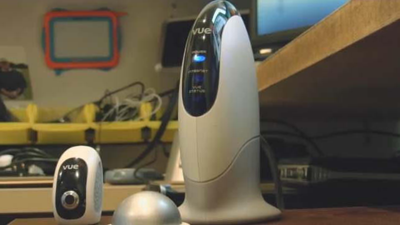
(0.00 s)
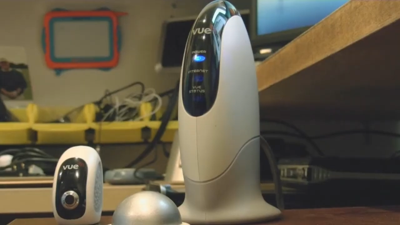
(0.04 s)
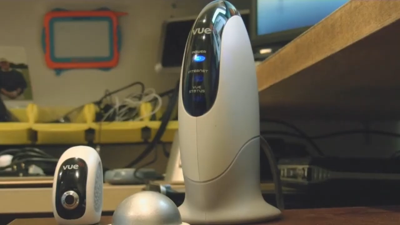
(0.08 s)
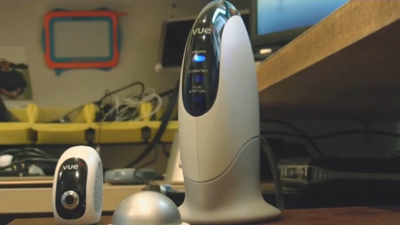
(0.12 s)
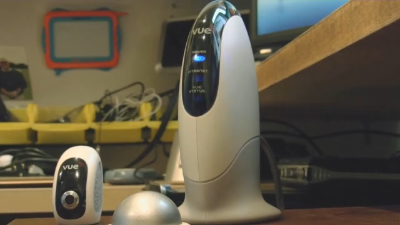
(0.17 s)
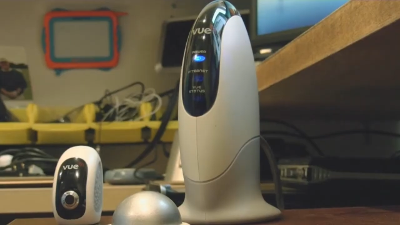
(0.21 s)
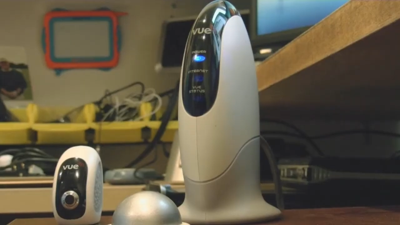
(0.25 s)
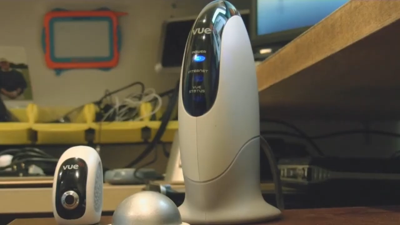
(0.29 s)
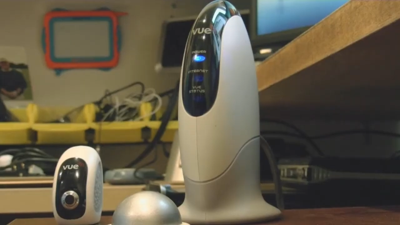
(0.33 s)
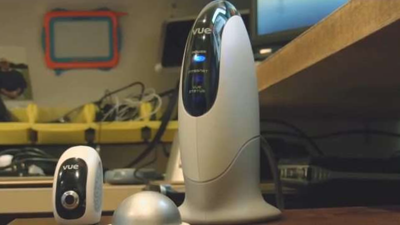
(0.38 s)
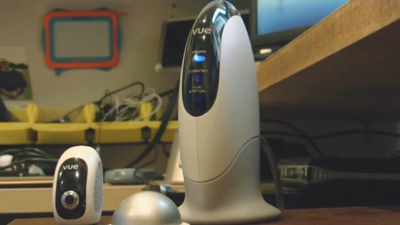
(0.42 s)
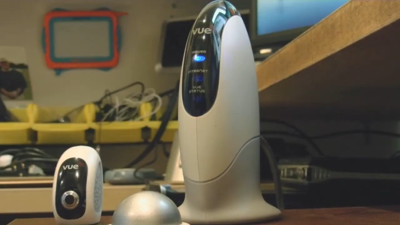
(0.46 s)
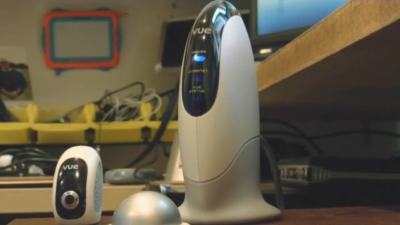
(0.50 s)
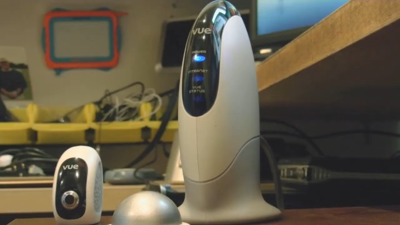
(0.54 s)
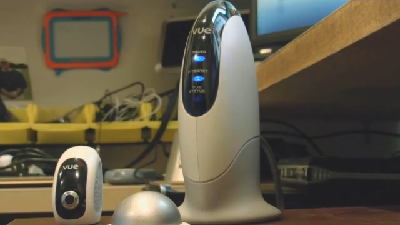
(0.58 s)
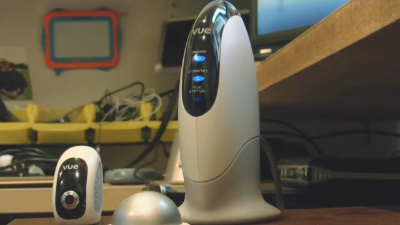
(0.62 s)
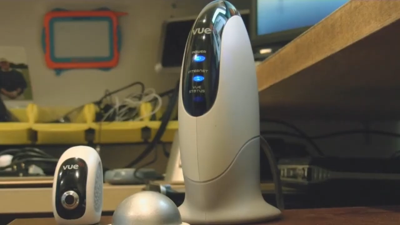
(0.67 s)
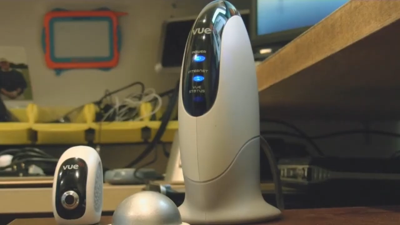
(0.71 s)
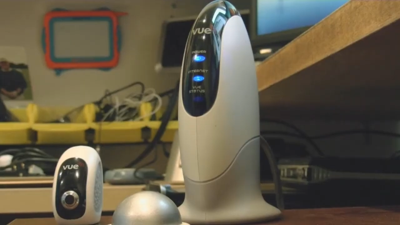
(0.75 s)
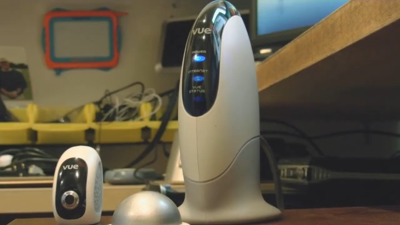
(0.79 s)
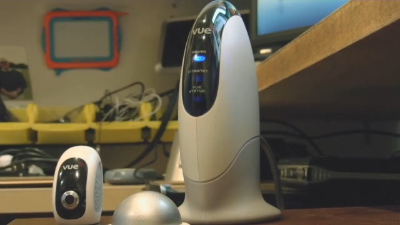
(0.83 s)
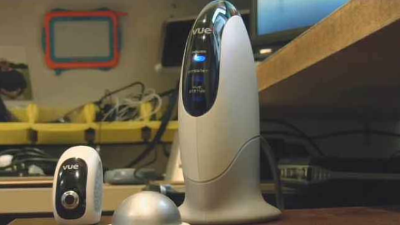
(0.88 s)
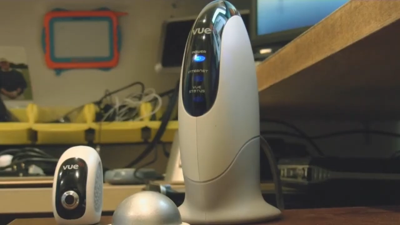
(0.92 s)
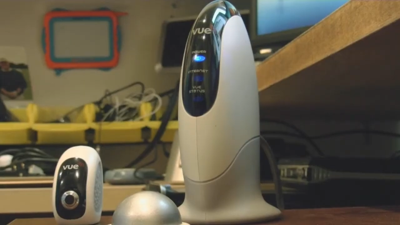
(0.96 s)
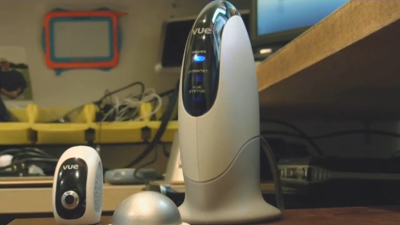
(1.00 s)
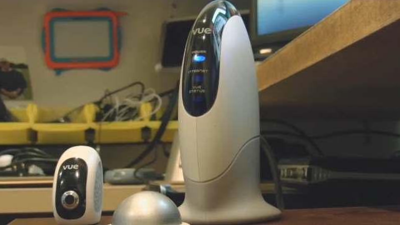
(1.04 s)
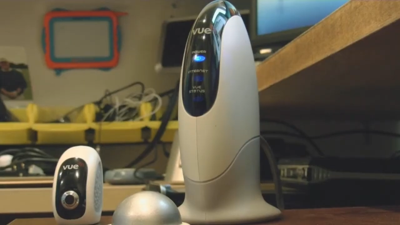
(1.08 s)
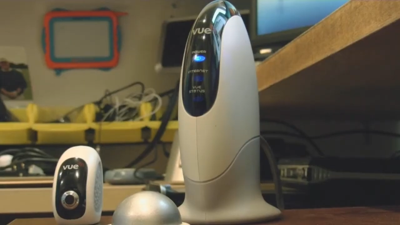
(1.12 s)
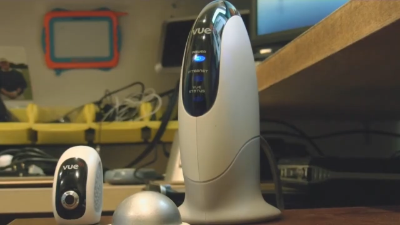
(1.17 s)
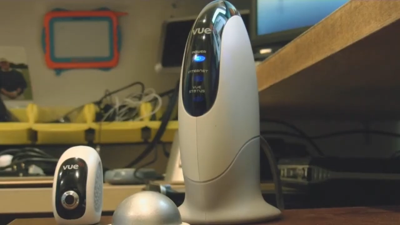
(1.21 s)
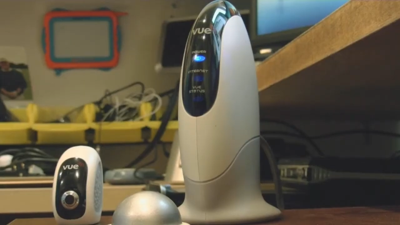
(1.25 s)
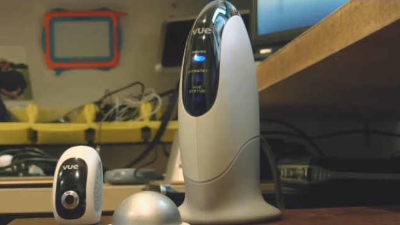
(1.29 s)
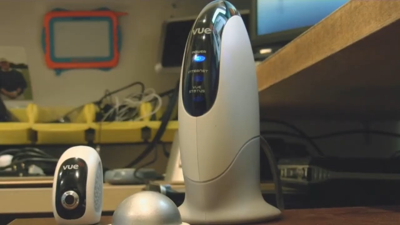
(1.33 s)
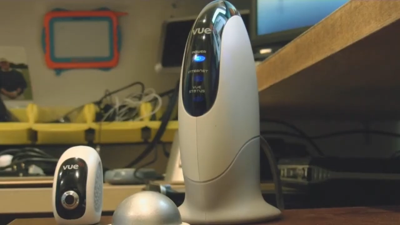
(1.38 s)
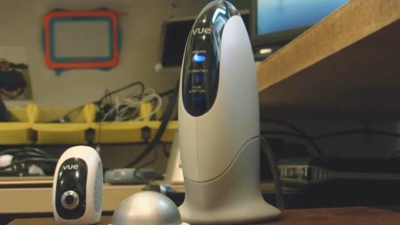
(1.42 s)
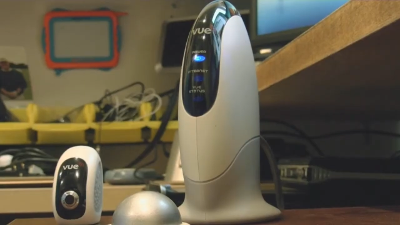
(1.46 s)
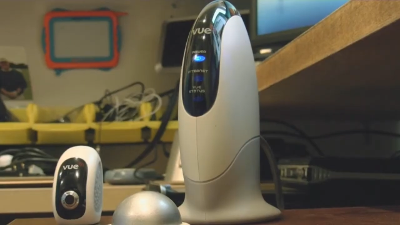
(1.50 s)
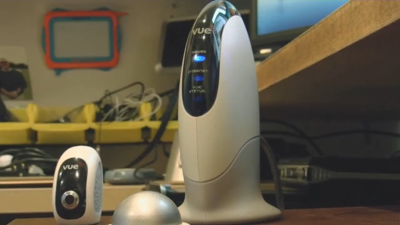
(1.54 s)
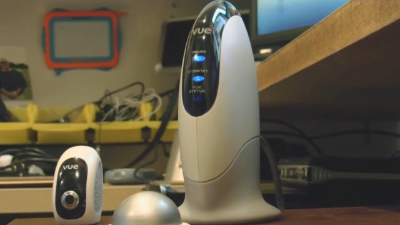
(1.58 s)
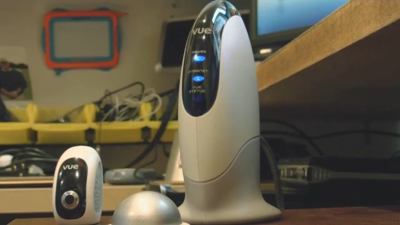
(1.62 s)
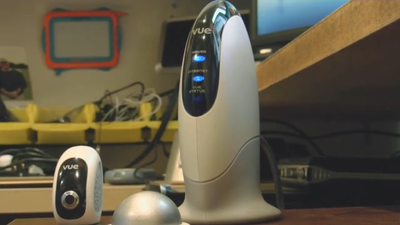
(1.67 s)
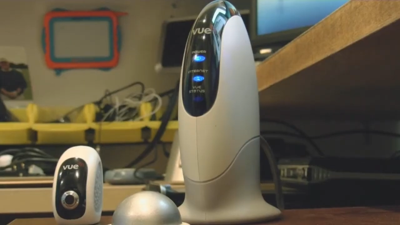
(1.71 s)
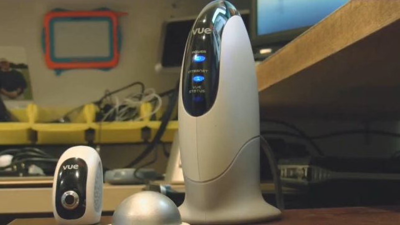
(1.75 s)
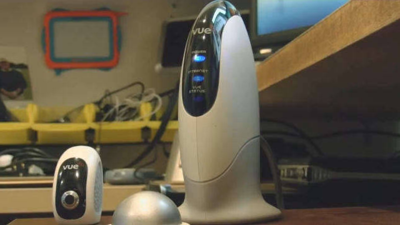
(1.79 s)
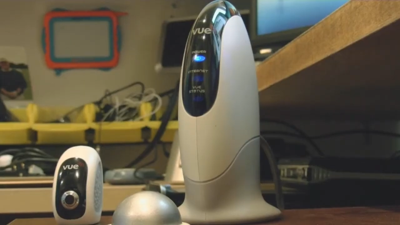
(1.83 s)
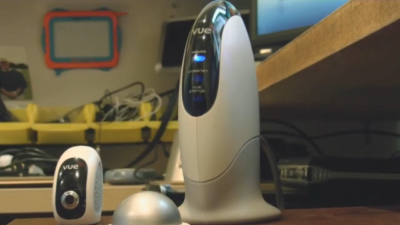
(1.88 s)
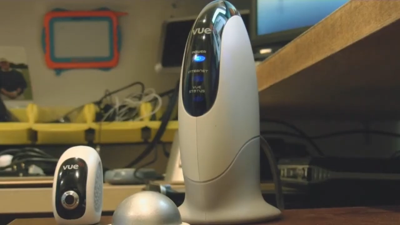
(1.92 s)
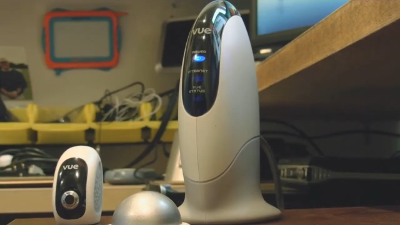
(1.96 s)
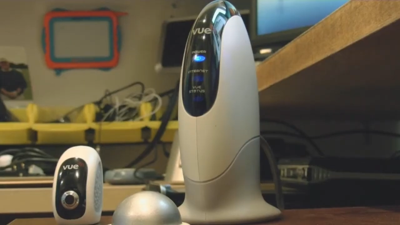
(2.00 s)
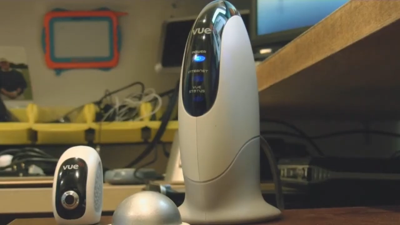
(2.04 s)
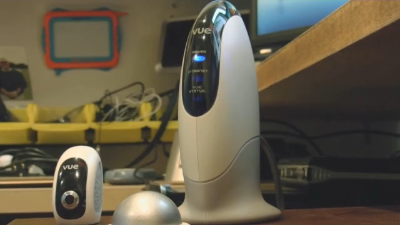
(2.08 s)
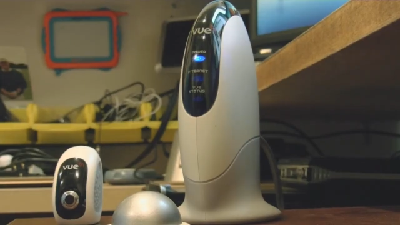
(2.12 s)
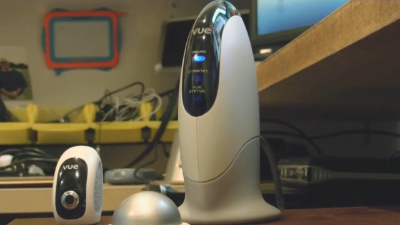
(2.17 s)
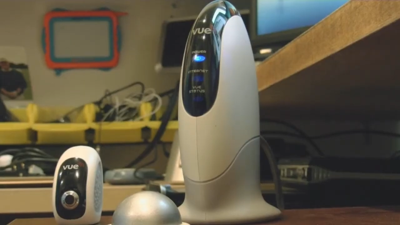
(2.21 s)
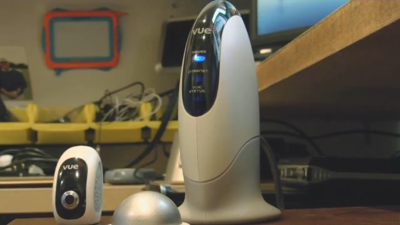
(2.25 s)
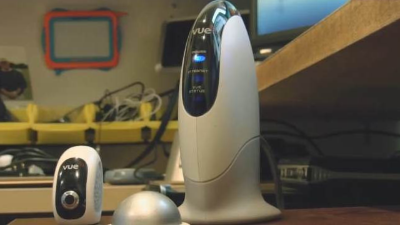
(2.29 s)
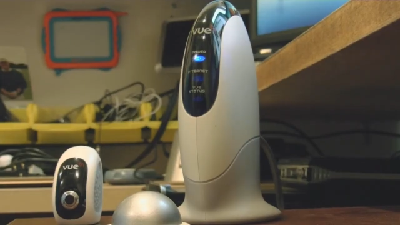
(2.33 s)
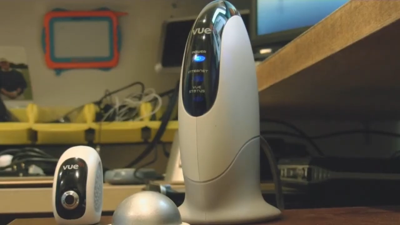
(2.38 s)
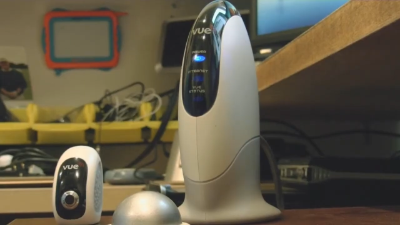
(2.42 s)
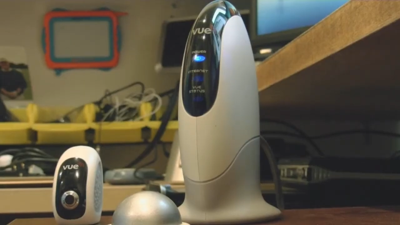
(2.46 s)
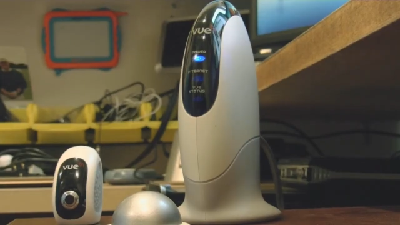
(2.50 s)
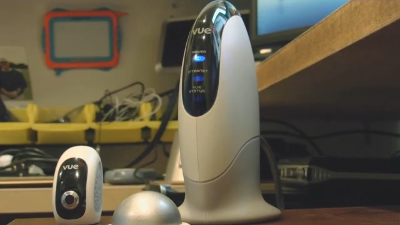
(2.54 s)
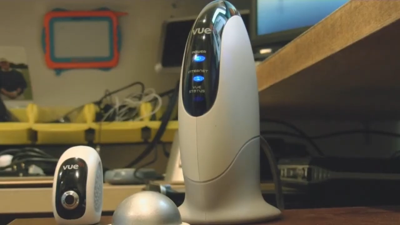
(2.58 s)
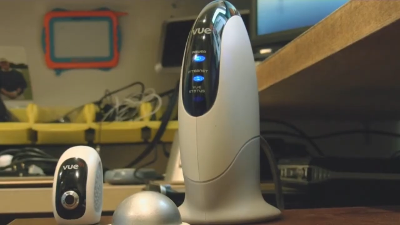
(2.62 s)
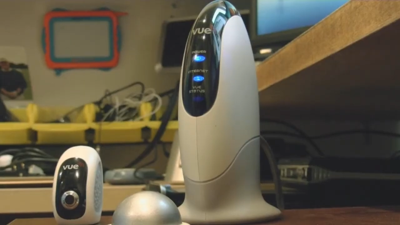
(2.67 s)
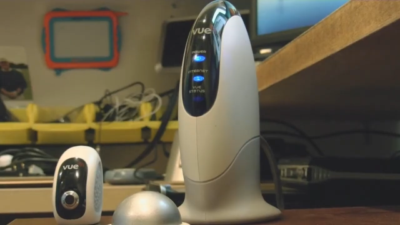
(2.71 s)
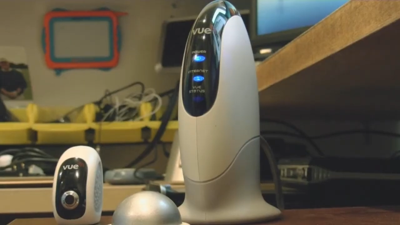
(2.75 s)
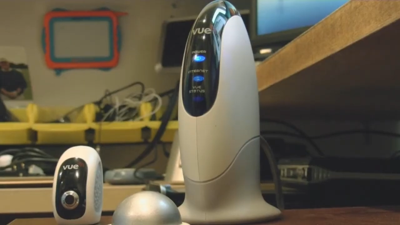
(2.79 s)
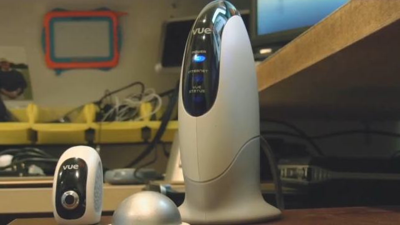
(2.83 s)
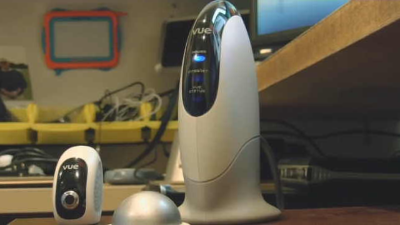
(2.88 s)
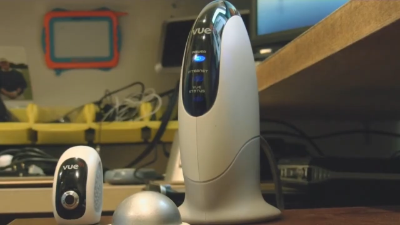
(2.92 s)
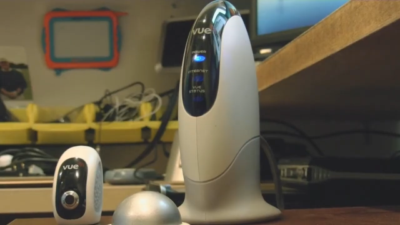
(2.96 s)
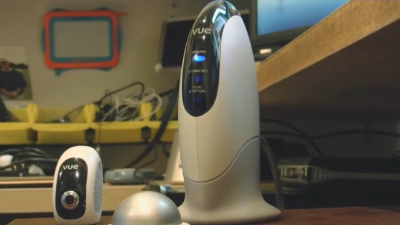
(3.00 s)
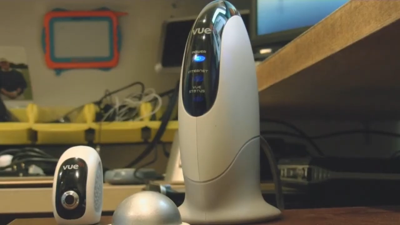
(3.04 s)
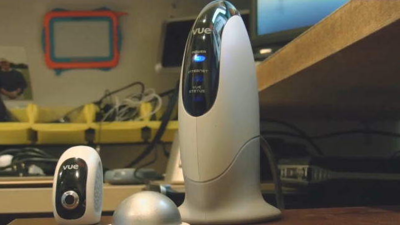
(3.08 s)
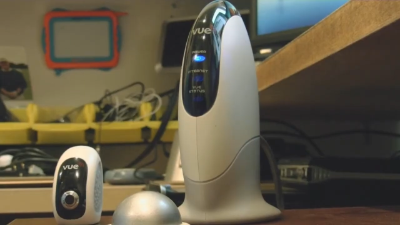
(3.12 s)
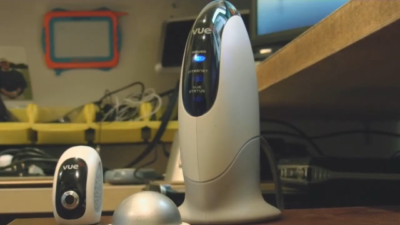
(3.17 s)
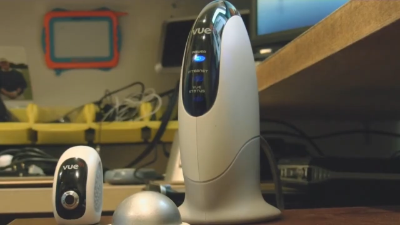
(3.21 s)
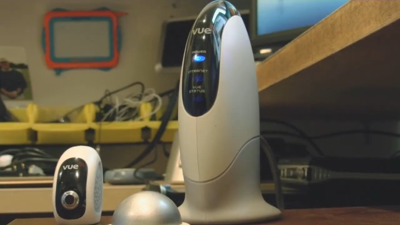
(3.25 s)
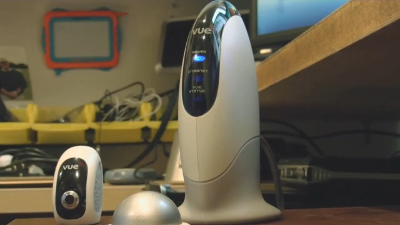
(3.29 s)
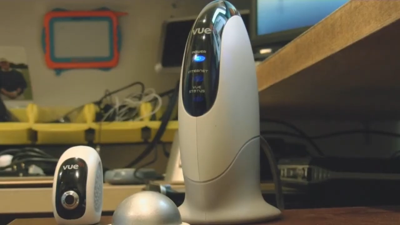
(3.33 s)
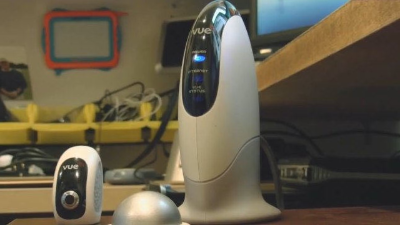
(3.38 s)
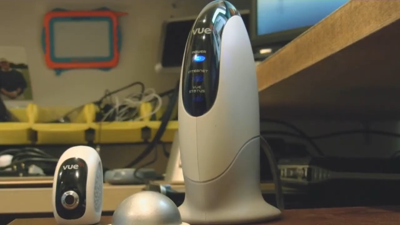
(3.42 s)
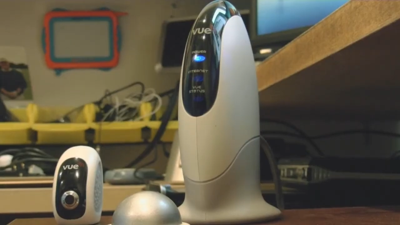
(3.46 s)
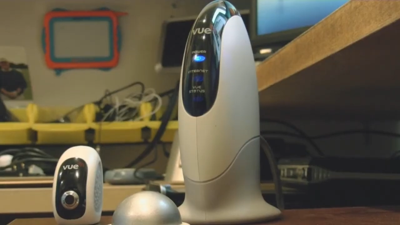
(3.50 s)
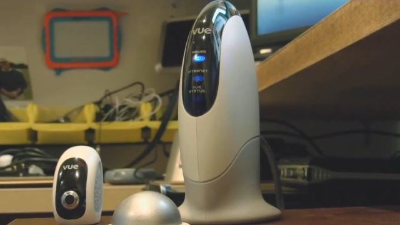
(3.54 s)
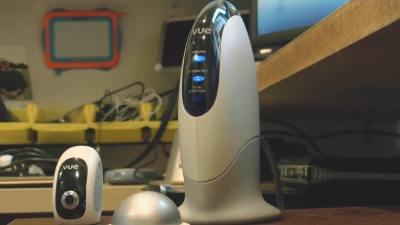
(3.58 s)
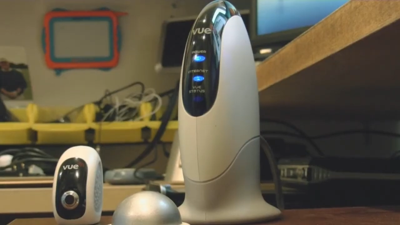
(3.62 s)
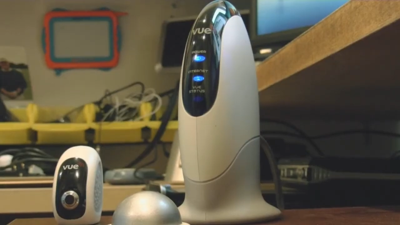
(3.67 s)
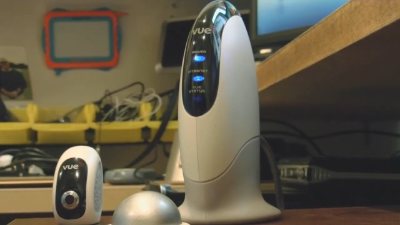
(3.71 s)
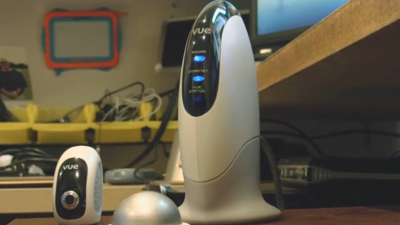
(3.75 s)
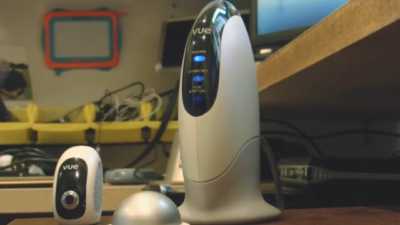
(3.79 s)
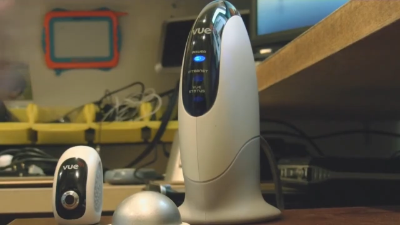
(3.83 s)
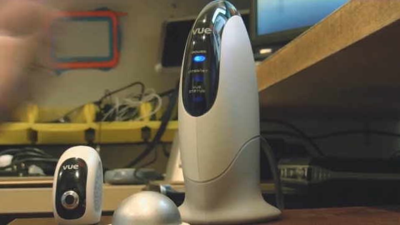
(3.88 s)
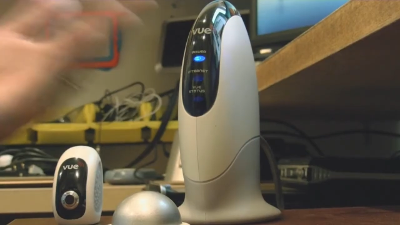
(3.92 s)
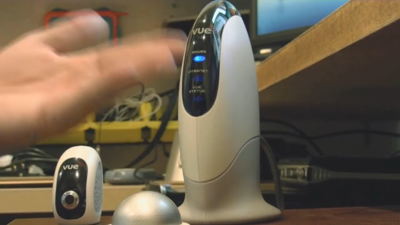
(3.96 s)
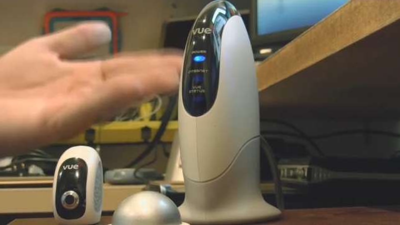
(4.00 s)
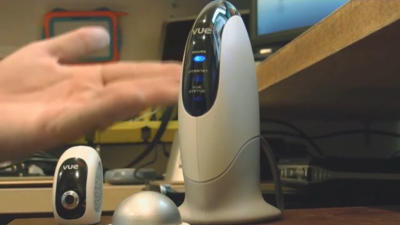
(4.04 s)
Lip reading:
[unreadable: no face in view]